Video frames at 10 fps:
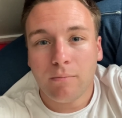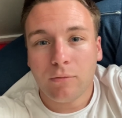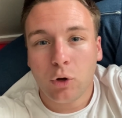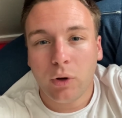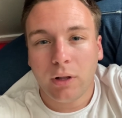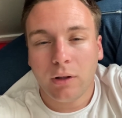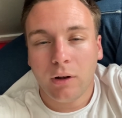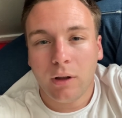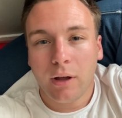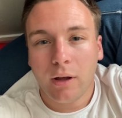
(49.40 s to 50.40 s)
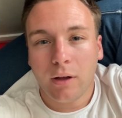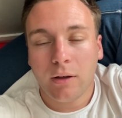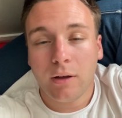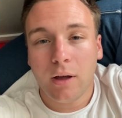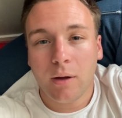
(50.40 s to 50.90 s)
quick little
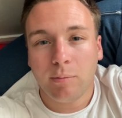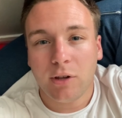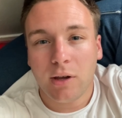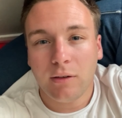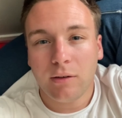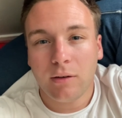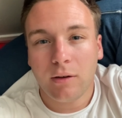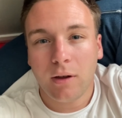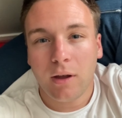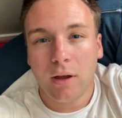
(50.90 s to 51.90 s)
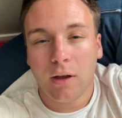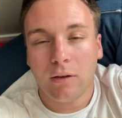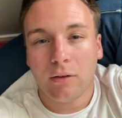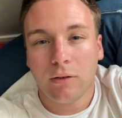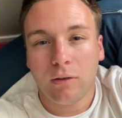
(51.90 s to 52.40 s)
update,
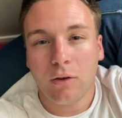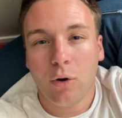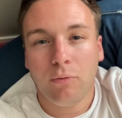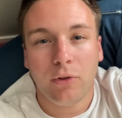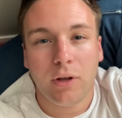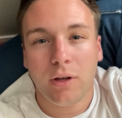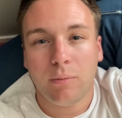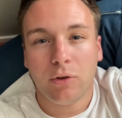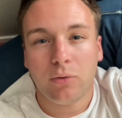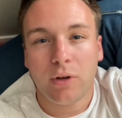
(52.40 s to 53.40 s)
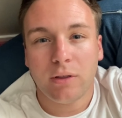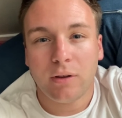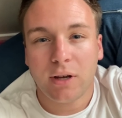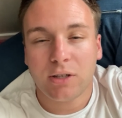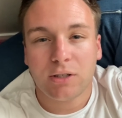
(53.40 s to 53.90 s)
and hopefully between the
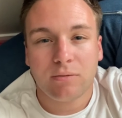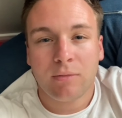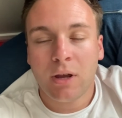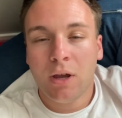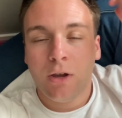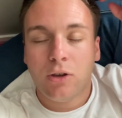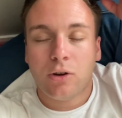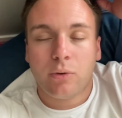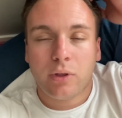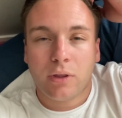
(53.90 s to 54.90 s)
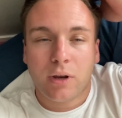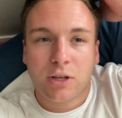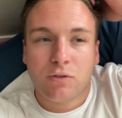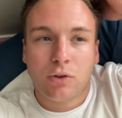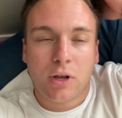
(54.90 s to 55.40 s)
next, within the
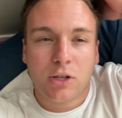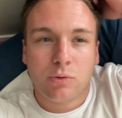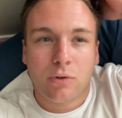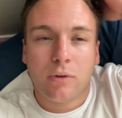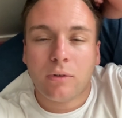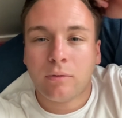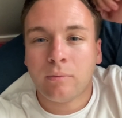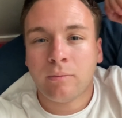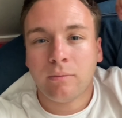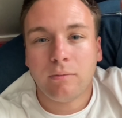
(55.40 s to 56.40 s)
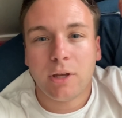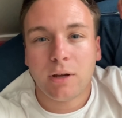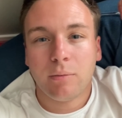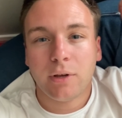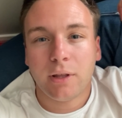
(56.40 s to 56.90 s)
next few days, we'll be
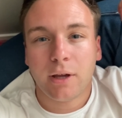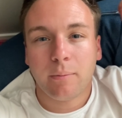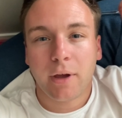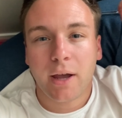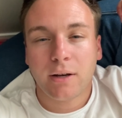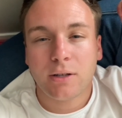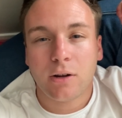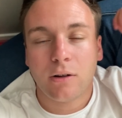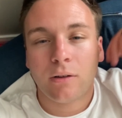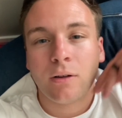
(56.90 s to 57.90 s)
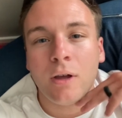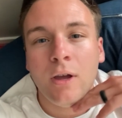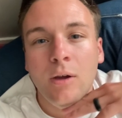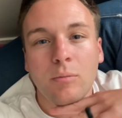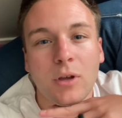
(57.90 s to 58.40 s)
completely unpacked and I'll
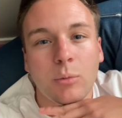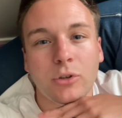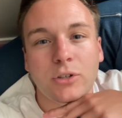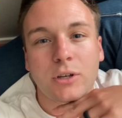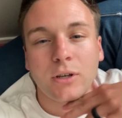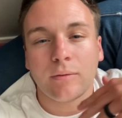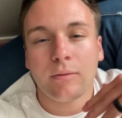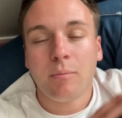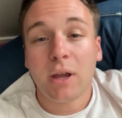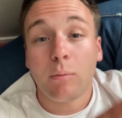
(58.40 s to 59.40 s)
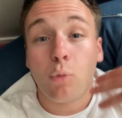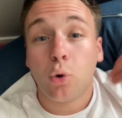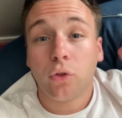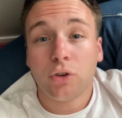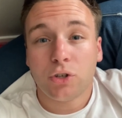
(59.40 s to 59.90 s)
be able to make
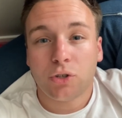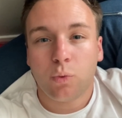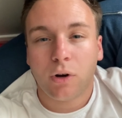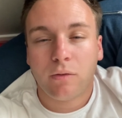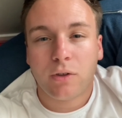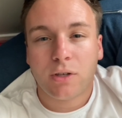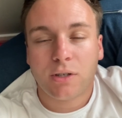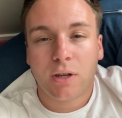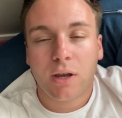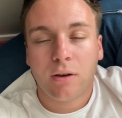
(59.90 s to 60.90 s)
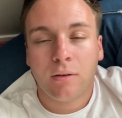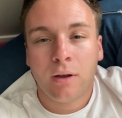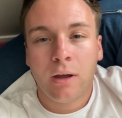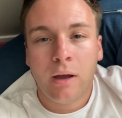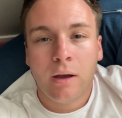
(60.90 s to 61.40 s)
more than just one of these a day.
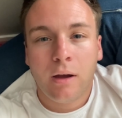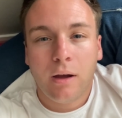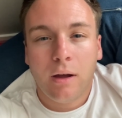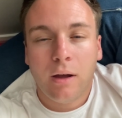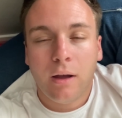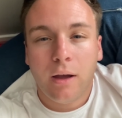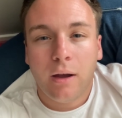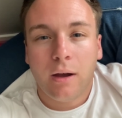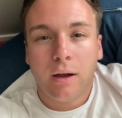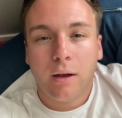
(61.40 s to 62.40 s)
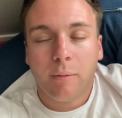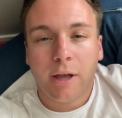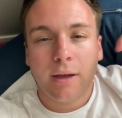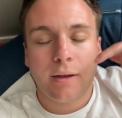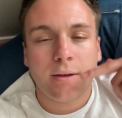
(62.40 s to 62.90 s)

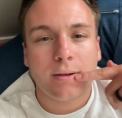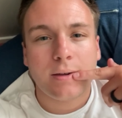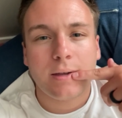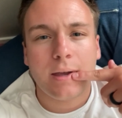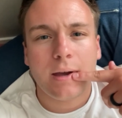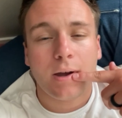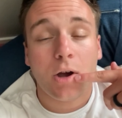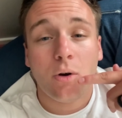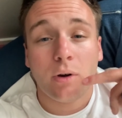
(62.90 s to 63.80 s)
Oh,